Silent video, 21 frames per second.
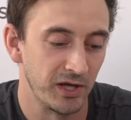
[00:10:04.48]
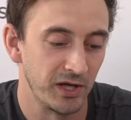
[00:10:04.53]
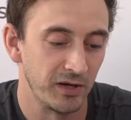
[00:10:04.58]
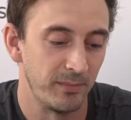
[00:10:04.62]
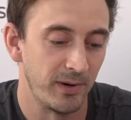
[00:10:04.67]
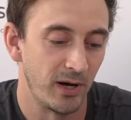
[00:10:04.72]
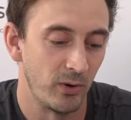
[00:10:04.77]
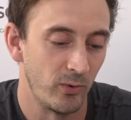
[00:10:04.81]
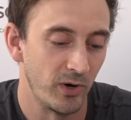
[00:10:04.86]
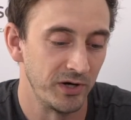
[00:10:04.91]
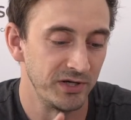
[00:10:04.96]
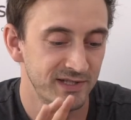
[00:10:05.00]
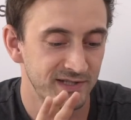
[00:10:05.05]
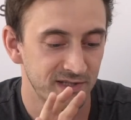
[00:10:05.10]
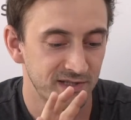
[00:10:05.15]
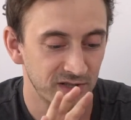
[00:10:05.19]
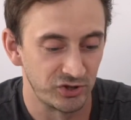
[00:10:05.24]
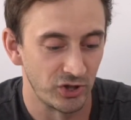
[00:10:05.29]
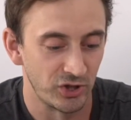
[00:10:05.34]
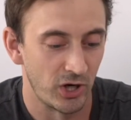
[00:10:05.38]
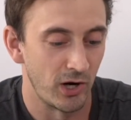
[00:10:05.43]
about. Yep. One is a
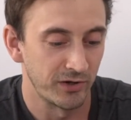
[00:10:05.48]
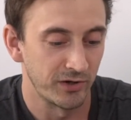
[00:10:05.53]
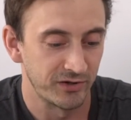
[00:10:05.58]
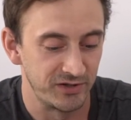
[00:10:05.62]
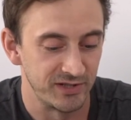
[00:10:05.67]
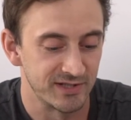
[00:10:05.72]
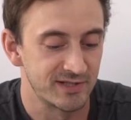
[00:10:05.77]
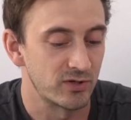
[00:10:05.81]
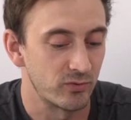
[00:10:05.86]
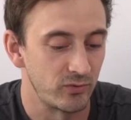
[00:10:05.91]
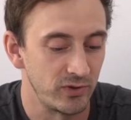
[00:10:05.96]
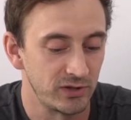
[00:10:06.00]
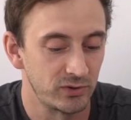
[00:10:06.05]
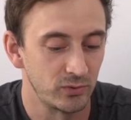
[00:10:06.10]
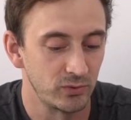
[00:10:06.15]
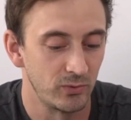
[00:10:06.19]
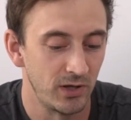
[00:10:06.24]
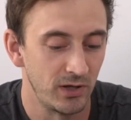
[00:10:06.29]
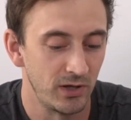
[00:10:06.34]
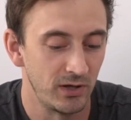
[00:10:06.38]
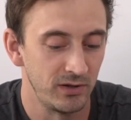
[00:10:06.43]
dark, discreet
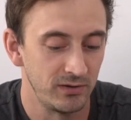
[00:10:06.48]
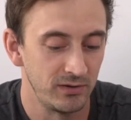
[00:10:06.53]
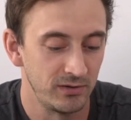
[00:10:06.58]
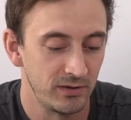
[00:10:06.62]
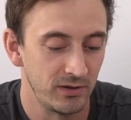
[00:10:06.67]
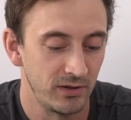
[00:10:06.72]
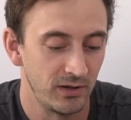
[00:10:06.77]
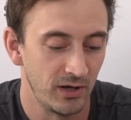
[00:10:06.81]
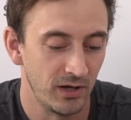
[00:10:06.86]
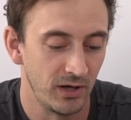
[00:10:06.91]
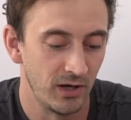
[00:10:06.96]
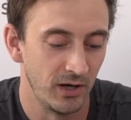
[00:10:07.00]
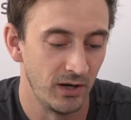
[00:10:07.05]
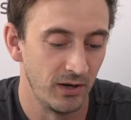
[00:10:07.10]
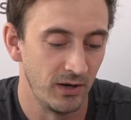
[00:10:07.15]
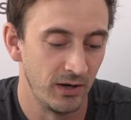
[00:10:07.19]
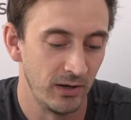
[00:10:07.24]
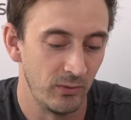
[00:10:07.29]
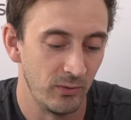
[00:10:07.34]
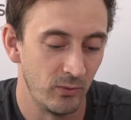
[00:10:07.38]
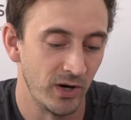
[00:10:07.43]
one,
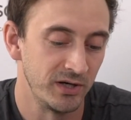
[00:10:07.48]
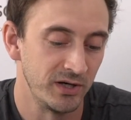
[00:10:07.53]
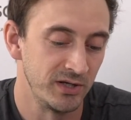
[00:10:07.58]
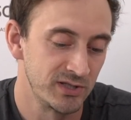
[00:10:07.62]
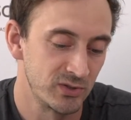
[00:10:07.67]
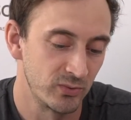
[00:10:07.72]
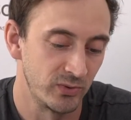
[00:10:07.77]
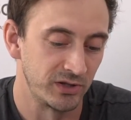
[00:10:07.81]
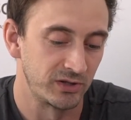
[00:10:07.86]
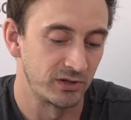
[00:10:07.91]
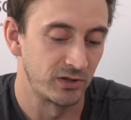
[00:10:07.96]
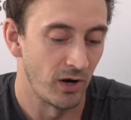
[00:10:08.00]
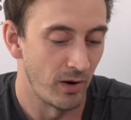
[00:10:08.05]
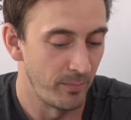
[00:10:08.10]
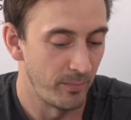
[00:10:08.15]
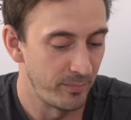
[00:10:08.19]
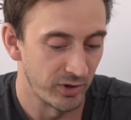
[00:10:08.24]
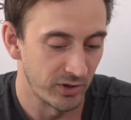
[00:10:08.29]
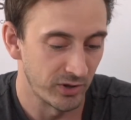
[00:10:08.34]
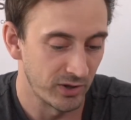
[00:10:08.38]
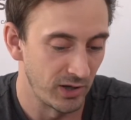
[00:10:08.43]
uh, one is with
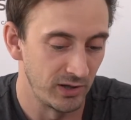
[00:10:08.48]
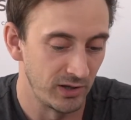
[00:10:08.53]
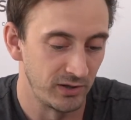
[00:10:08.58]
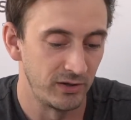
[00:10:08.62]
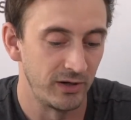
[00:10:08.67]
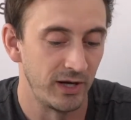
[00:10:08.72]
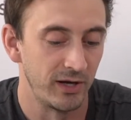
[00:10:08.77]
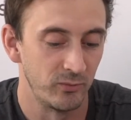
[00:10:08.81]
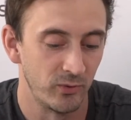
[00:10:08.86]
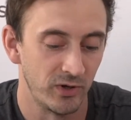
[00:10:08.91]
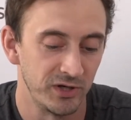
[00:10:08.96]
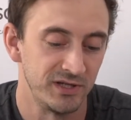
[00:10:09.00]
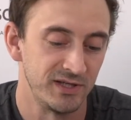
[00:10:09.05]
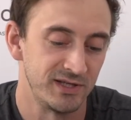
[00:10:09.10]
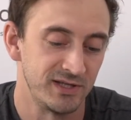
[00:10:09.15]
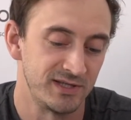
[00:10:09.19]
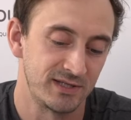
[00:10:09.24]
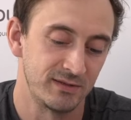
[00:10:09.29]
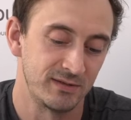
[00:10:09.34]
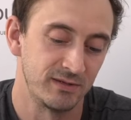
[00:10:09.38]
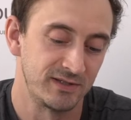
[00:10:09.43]
copper color, and one is
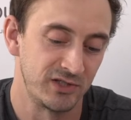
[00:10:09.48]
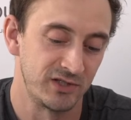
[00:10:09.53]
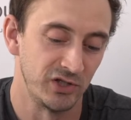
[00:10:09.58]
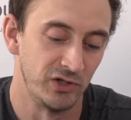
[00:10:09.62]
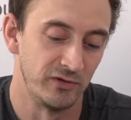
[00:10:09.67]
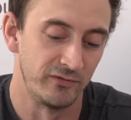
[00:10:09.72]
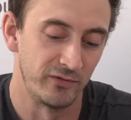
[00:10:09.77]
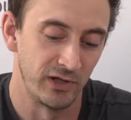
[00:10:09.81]
silver